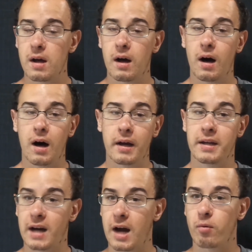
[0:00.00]
Uh, he
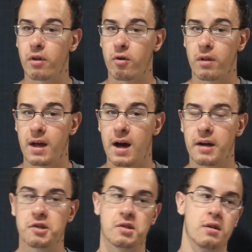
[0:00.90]
died really early on
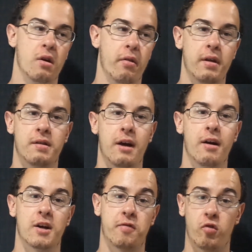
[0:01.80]
as, you know, the entire
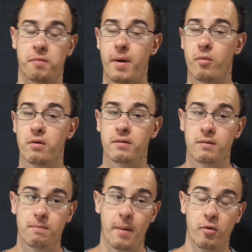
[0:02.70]
X-Force member
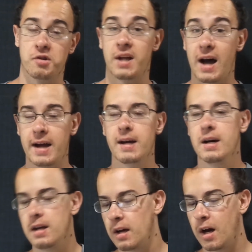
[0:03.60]
members died.
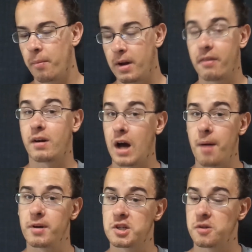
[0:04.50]
Um, in the
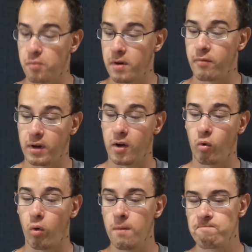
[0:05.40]
comics, he's pretty freaking
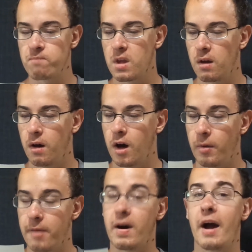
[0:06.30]
cool. Uh,
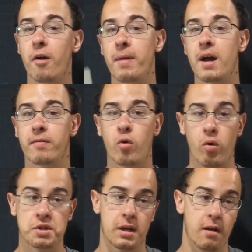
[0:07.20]
we have Iron Man, of
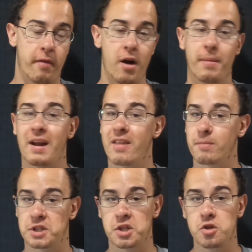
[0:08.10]
course. I love Iron Man in the
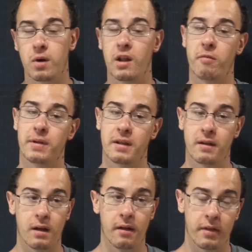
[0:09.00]
MCU. I love him in
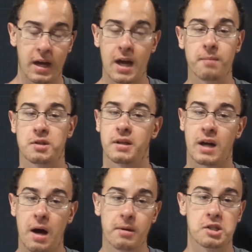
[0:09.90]
the, uh, the games and the
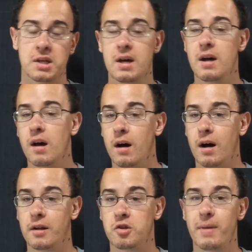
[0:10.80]
comics.
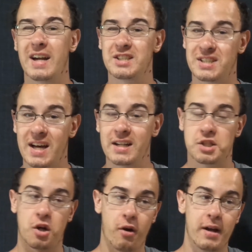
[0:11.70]
Uh, too bad he's dead.
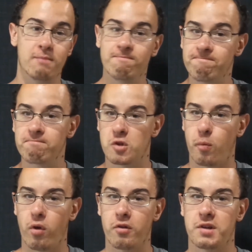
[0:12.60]
Sorry.
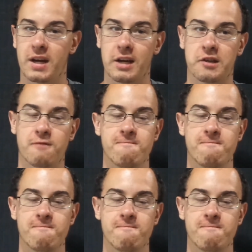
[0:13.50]
Spoilers, I guess.